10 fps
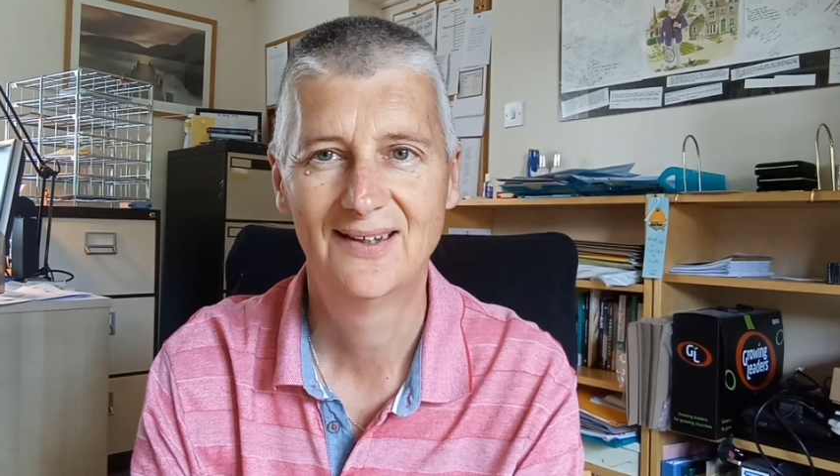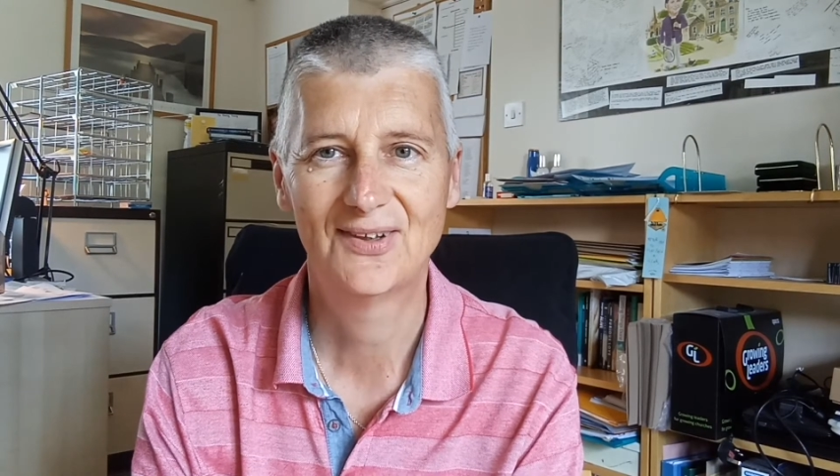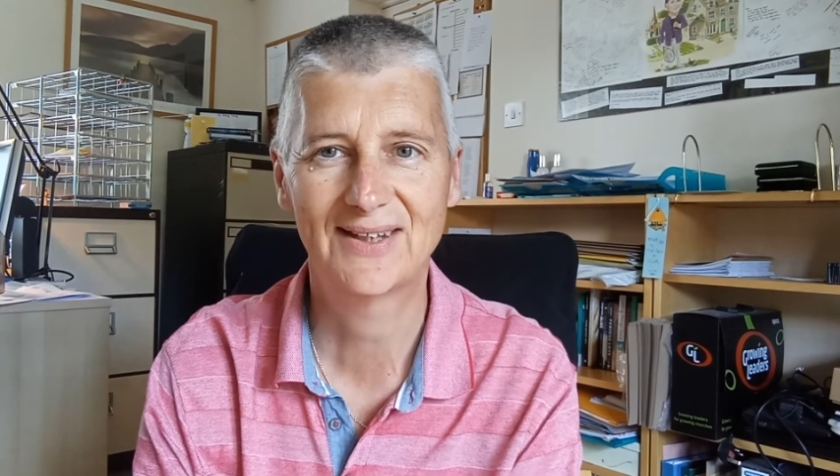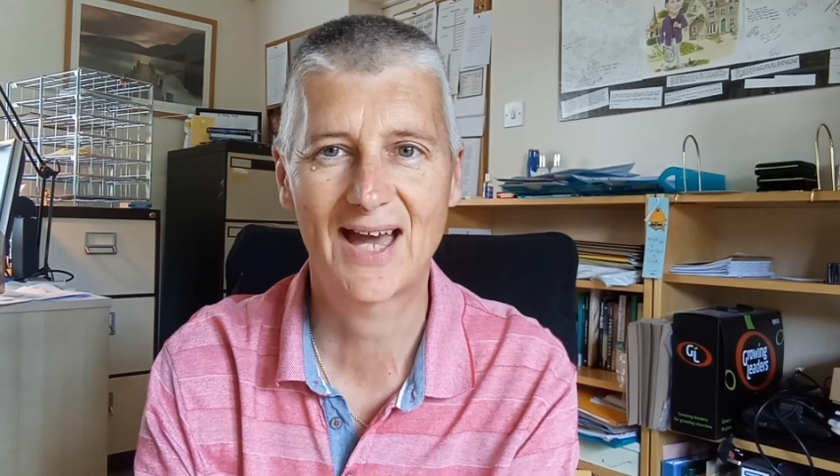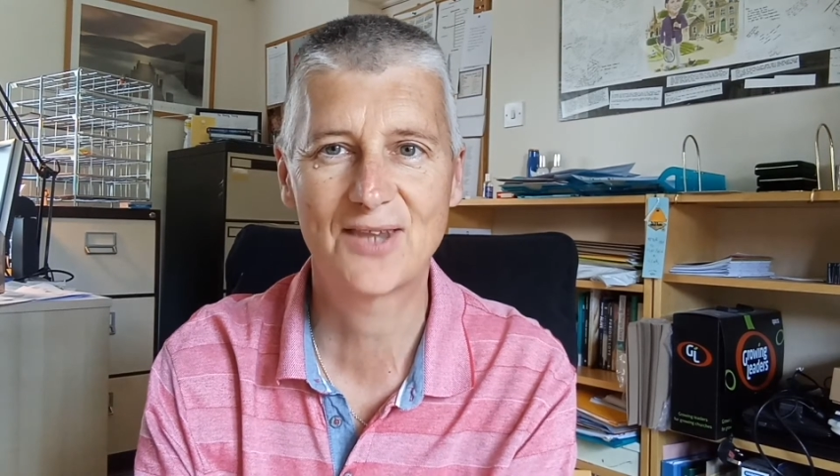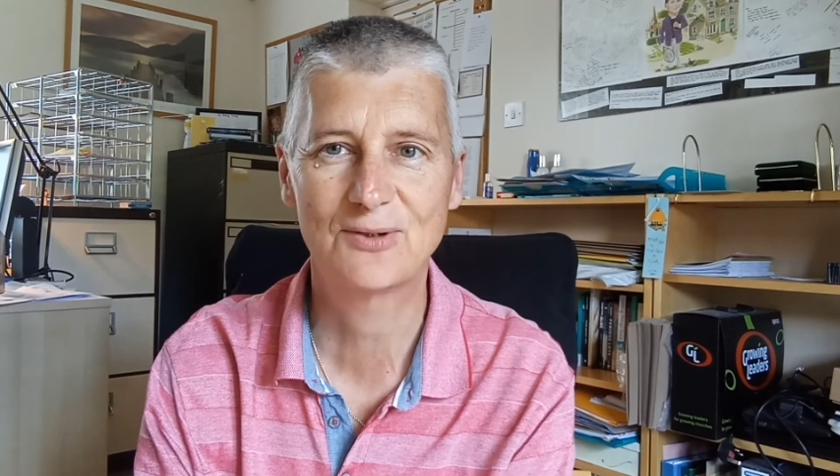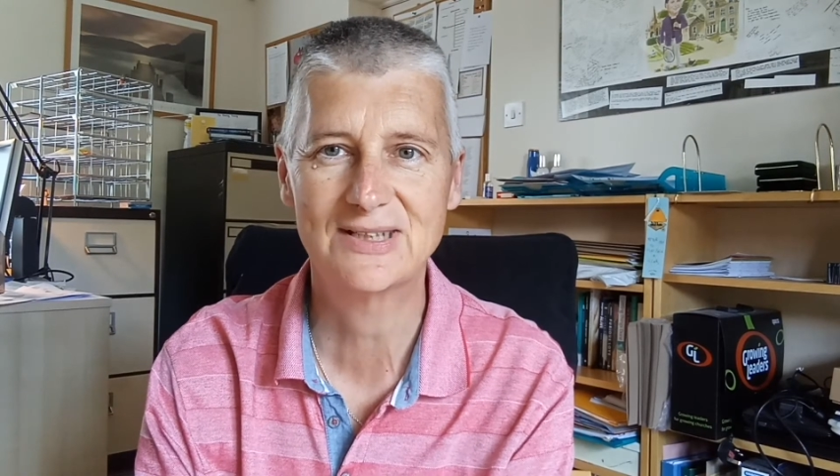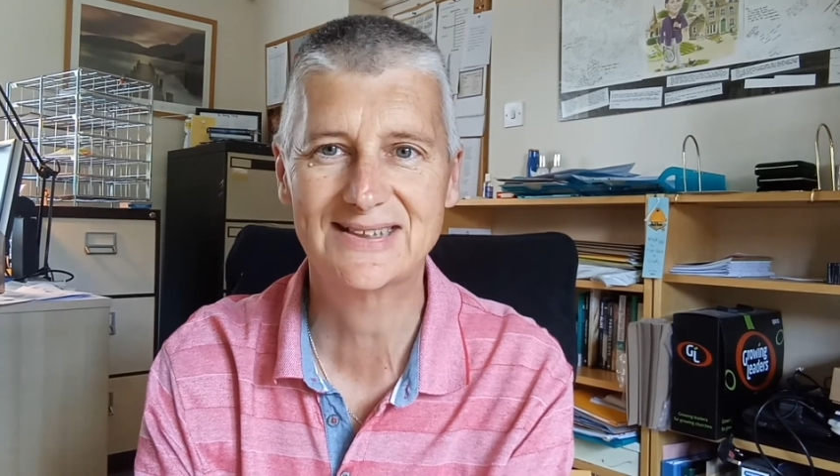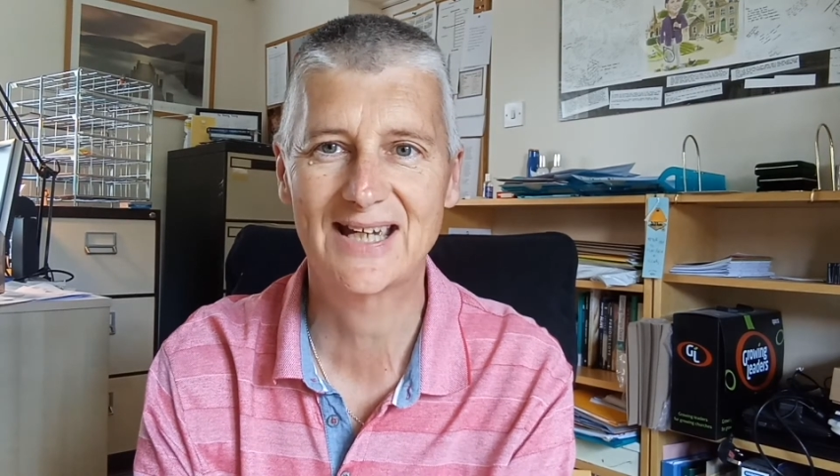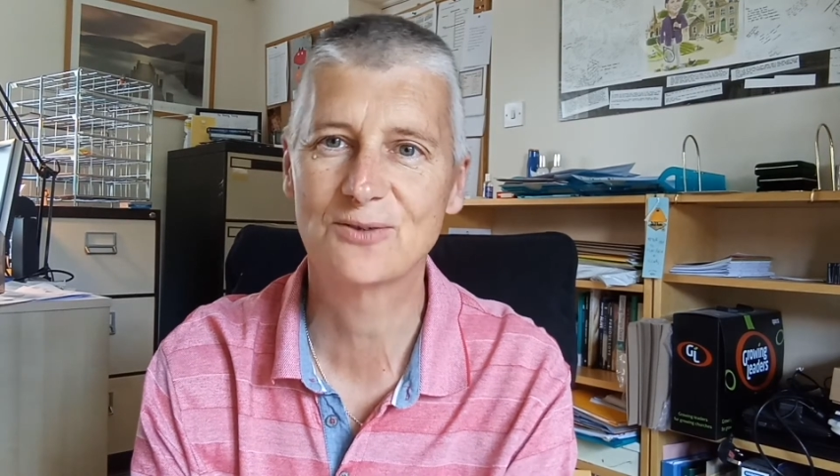gathering
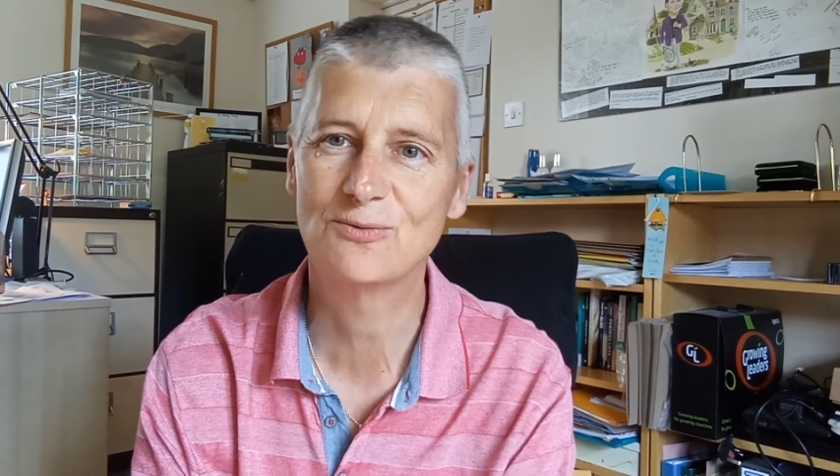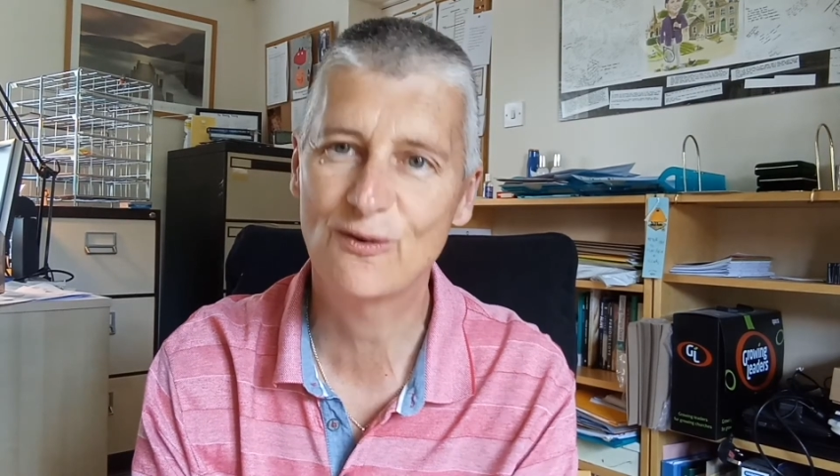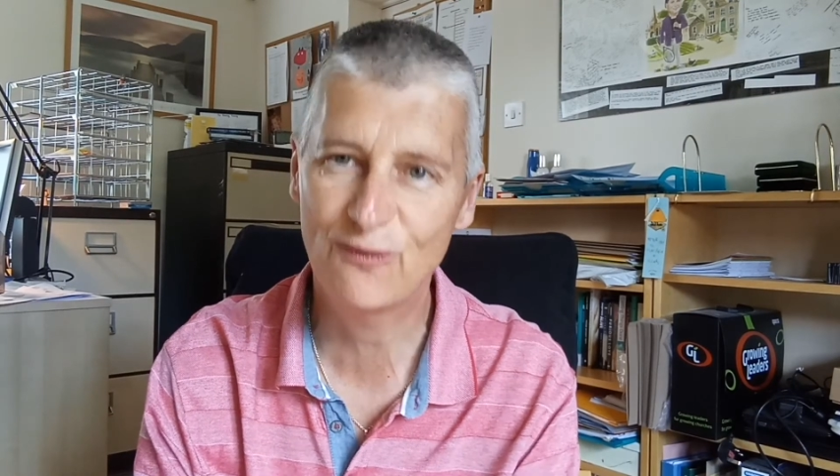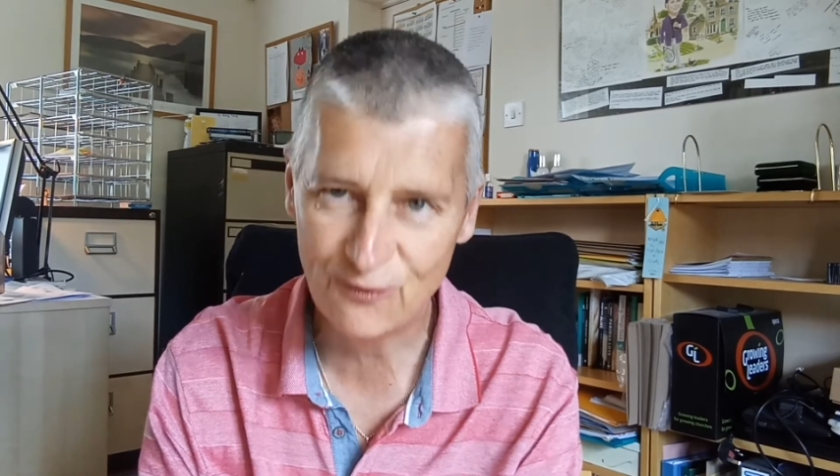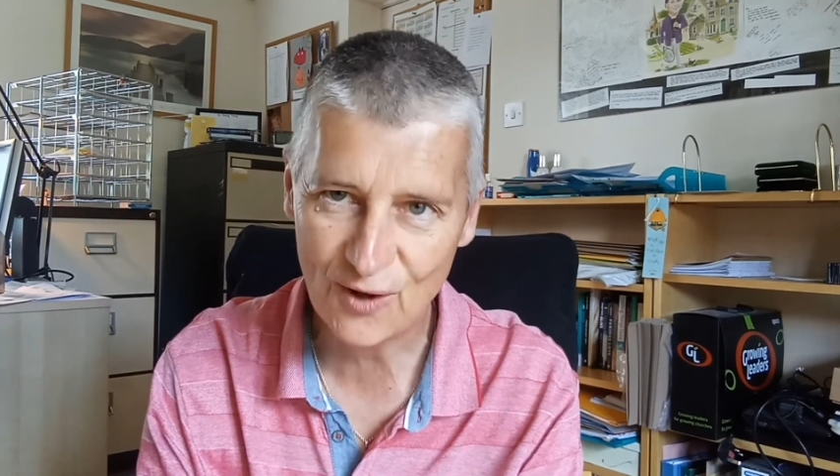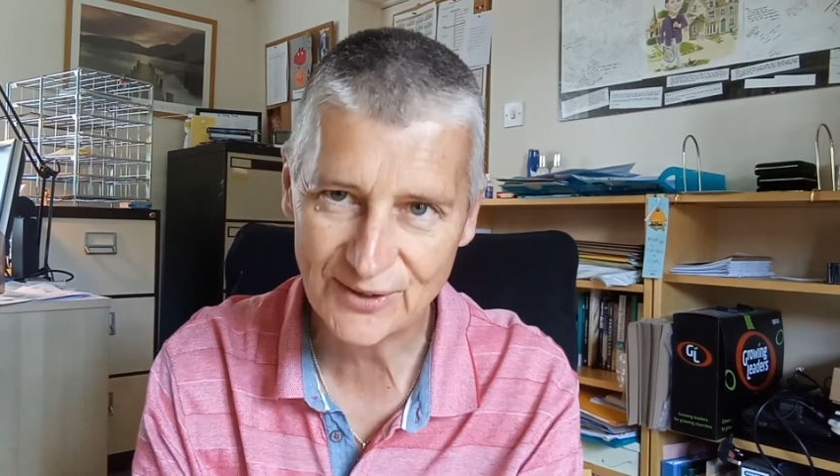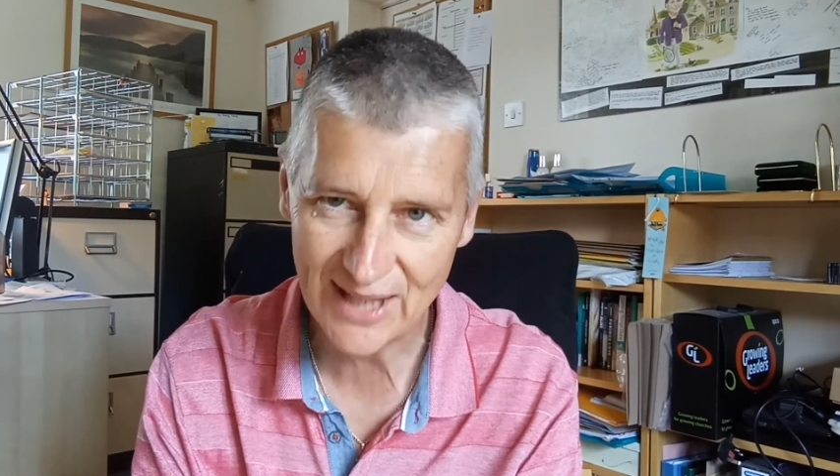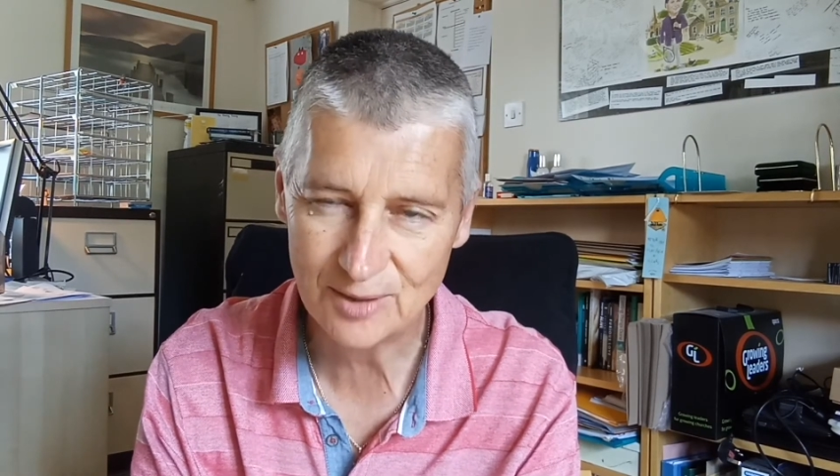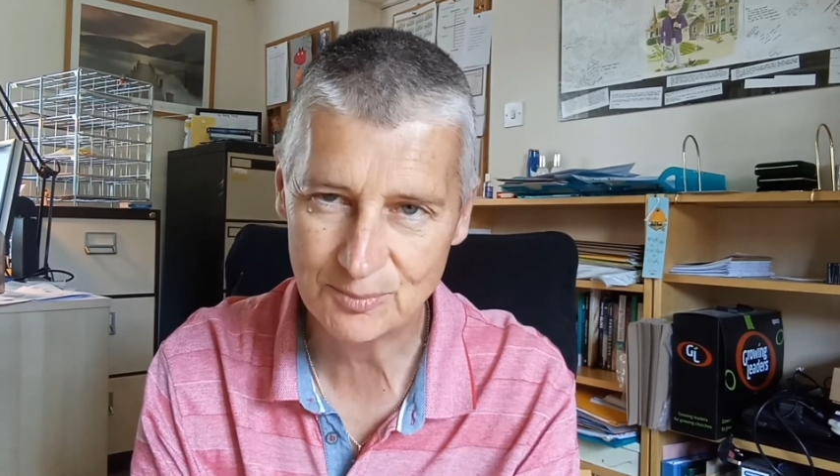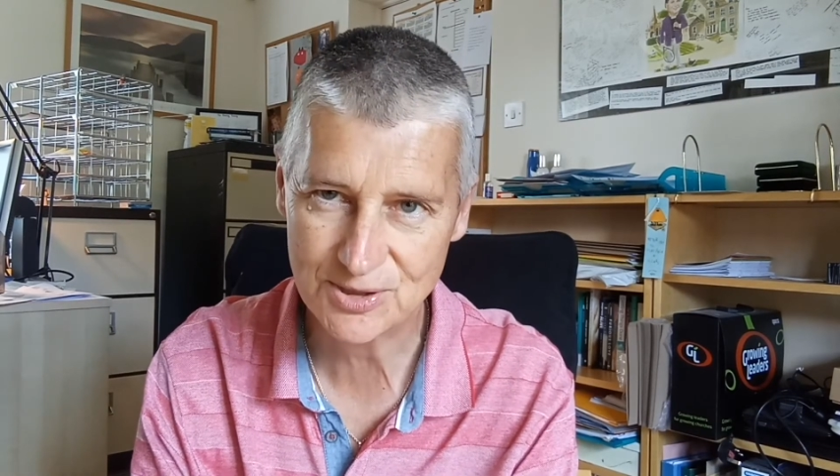together and the fun
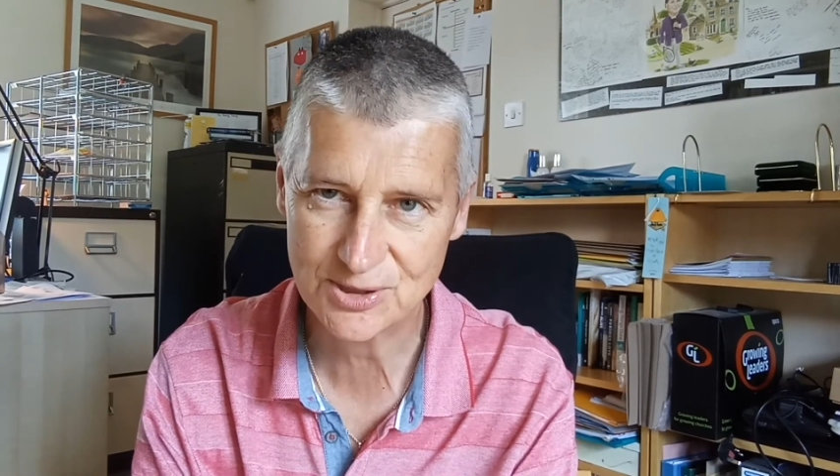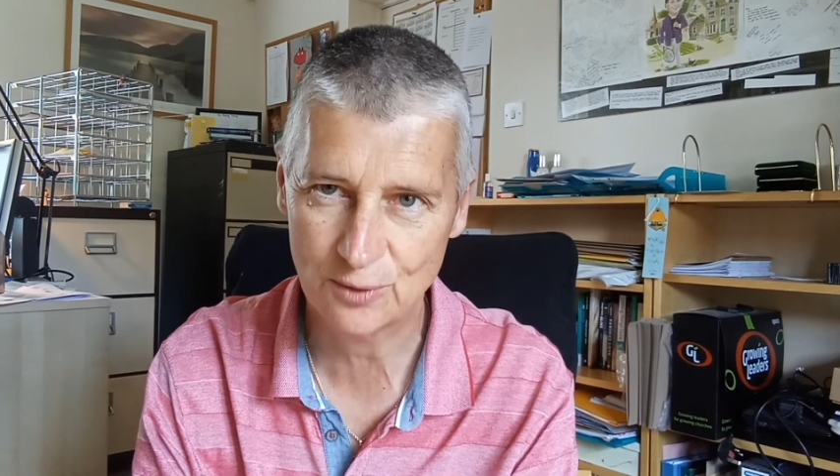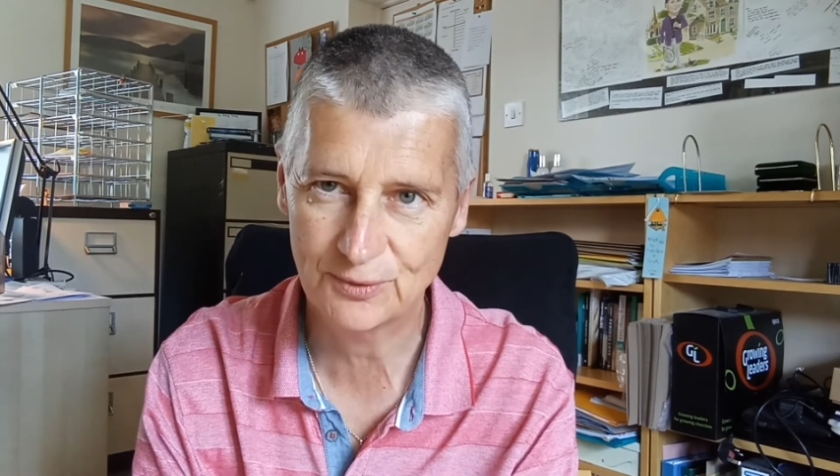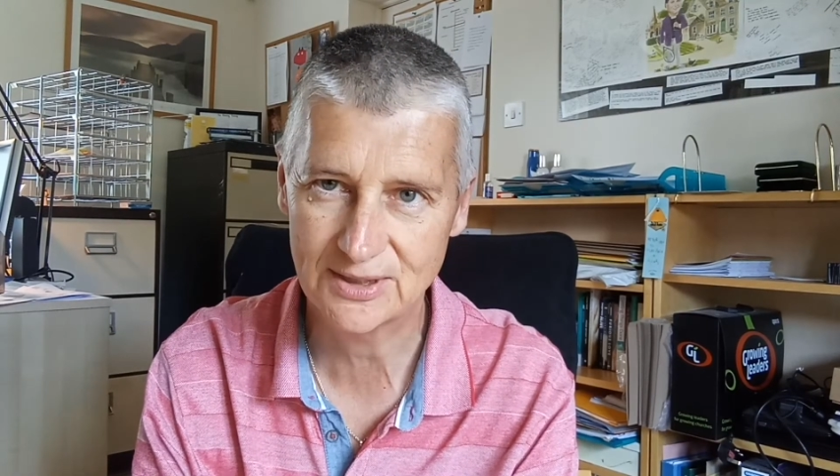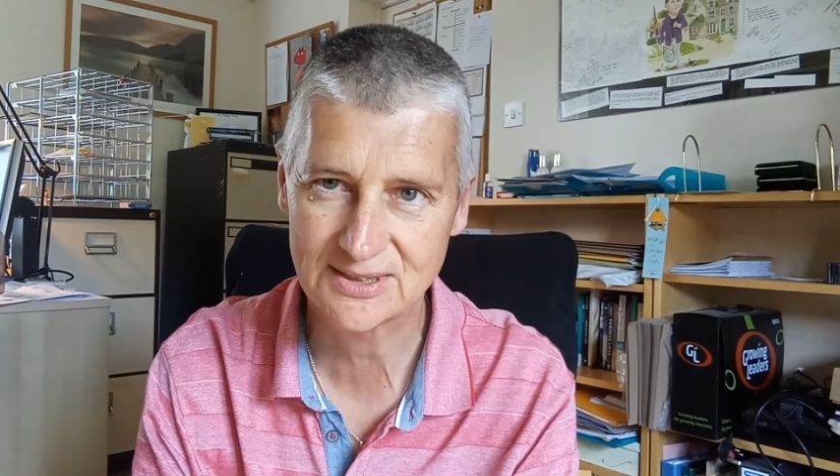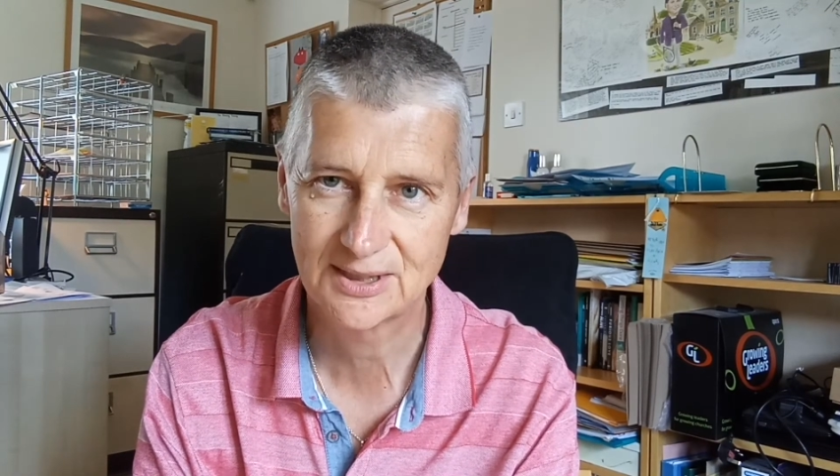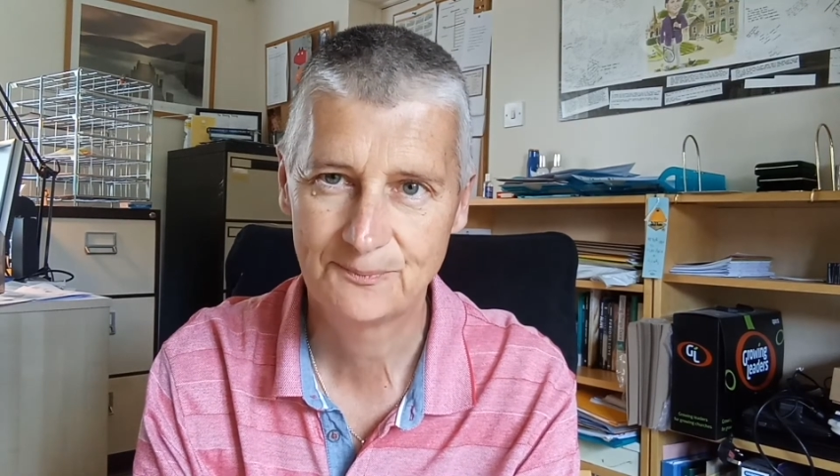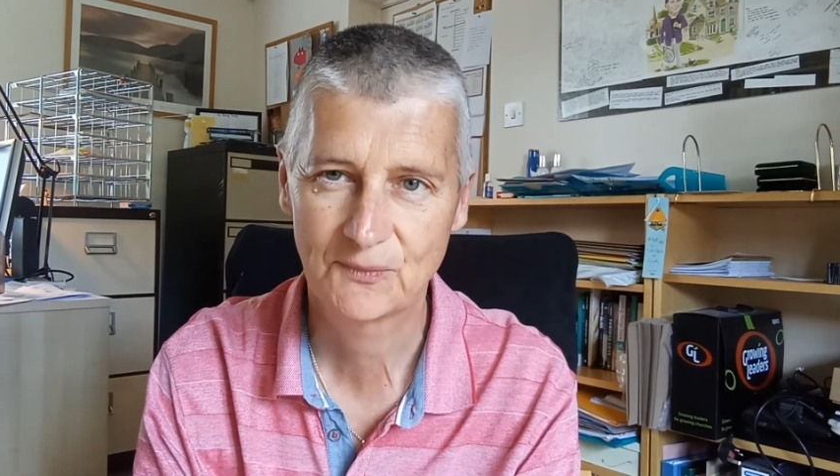elements of it,